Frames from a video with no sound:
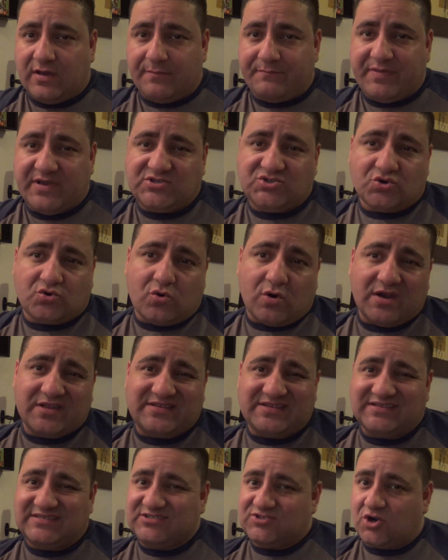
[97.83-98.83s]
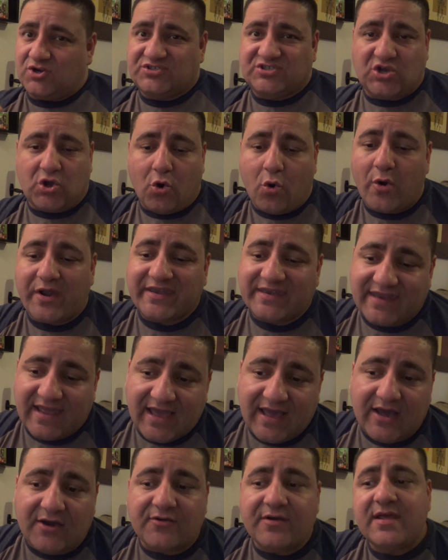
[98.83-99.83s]
picture quality starts going
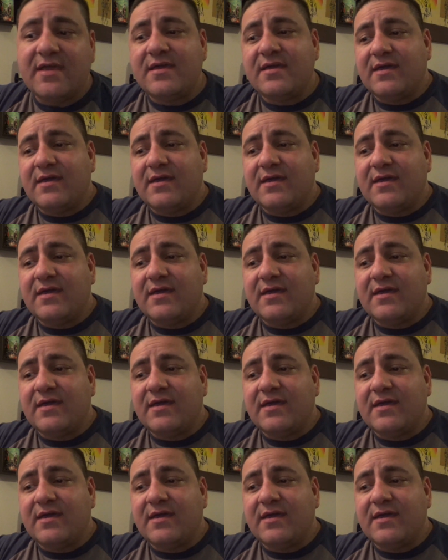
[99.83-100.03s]
down.